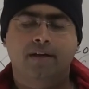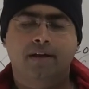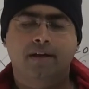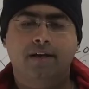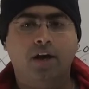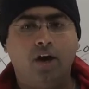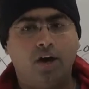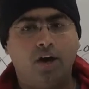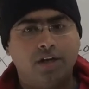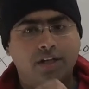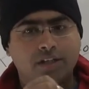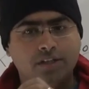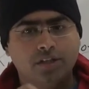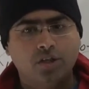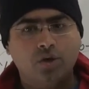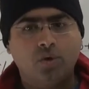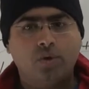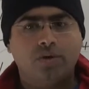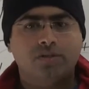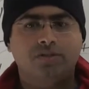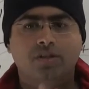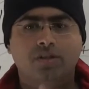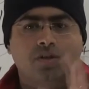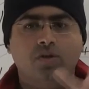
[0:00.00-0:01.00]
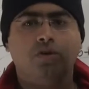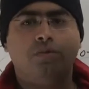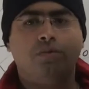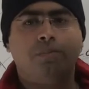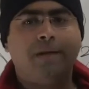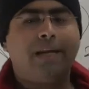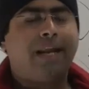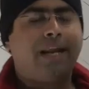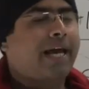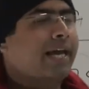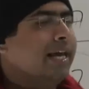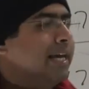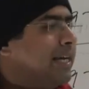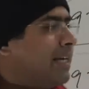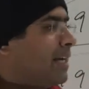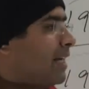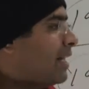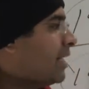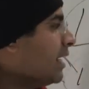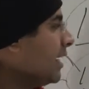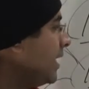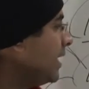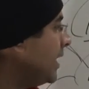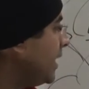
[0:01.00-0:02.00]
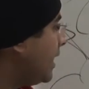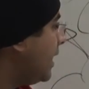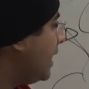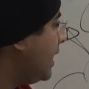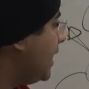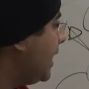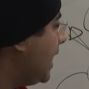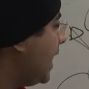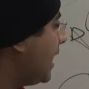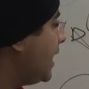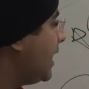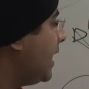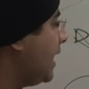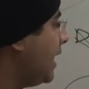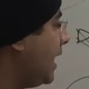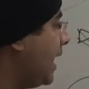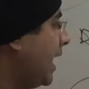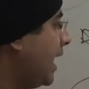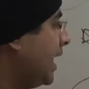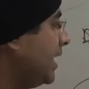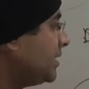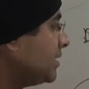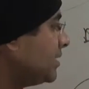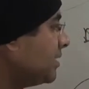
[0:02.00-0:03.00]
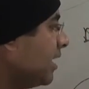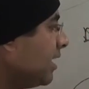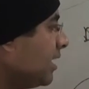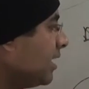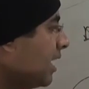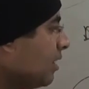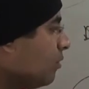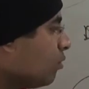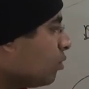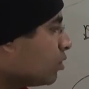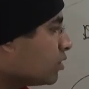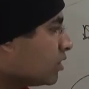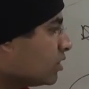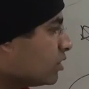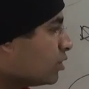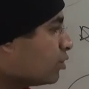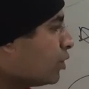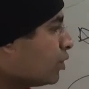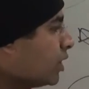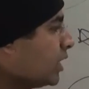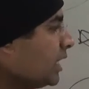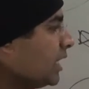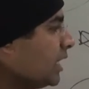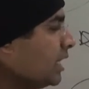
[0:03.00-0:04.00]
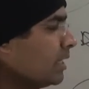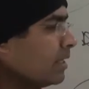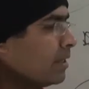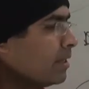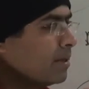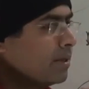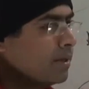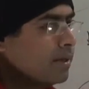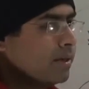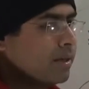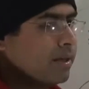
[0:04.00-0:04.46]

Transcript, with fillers: And another question could be like, critically analyze Ganga Water Treaty.